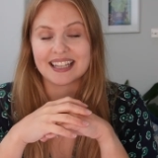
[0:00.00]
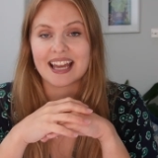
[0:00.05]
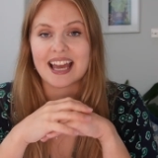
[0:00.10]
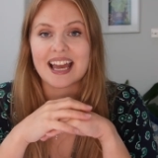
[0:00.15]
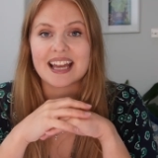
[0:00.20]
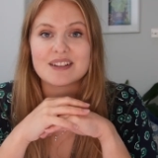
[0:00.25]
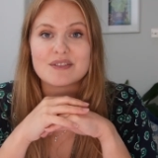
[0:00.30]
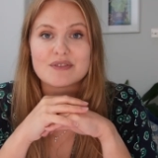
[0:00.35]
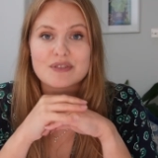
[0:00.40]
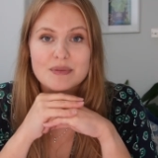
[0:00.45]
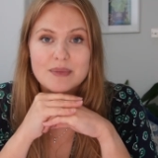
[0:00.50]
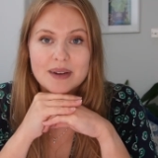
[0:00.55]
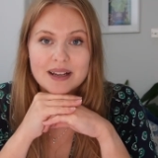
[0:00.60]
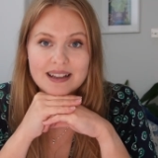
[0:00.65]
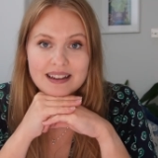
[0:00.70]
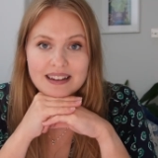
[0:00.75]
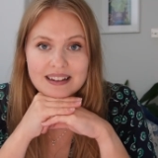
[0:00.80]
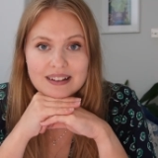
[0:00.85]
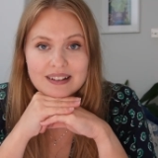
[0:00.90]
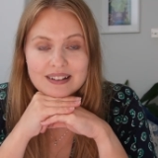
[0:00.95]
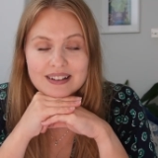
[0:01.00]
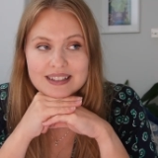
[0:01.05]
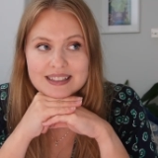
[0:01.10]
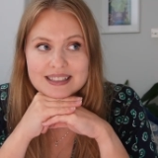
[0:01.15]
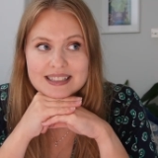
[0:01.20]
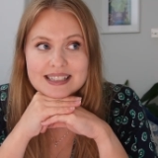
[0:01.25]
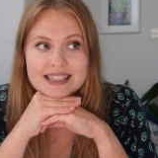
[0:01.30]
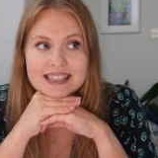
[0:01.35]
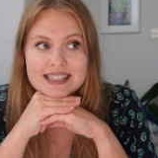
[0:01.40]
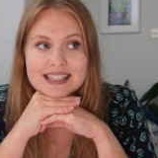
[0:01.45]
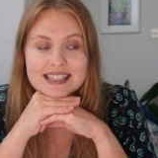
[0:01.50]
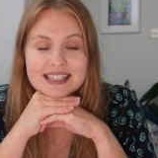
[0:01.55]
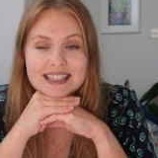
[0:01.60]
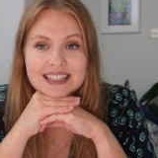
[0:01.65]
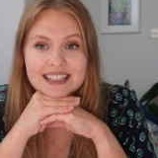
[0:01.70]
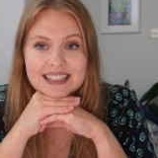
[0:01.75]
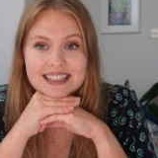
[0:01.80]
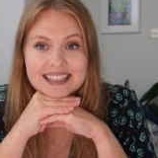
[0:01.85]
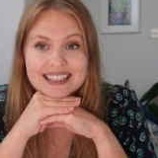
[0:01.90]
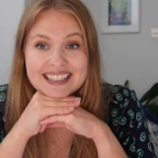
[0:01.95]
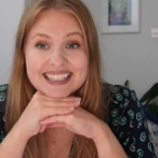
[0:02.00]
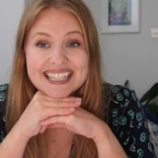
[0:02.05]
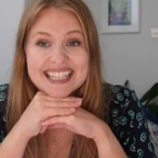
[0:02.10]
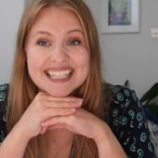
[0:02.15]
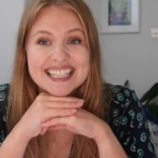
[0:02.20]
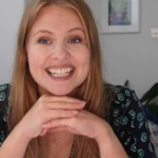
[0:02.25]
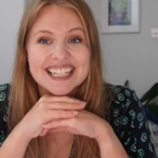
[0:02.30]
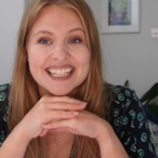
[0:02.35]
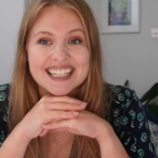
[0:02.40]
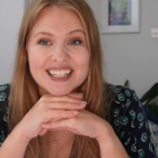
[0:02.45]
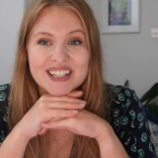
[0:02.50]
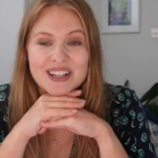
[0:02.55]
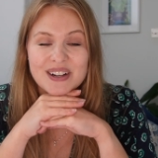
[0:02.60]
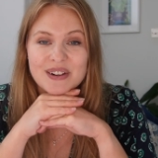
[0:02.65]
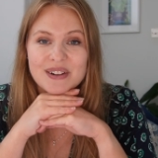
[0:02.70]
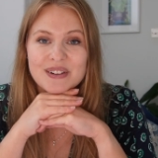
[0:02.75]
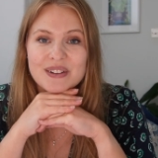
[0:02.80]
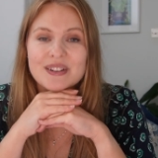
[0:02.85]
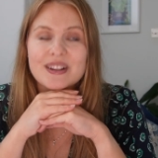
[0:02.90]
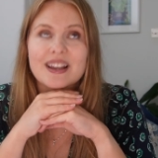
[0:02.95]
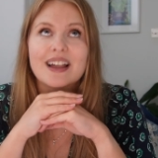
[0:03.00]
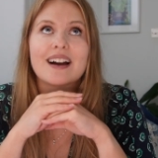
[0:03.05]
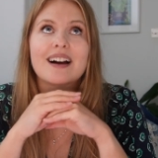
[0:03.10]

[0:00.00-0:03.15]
And for my last knitting goal,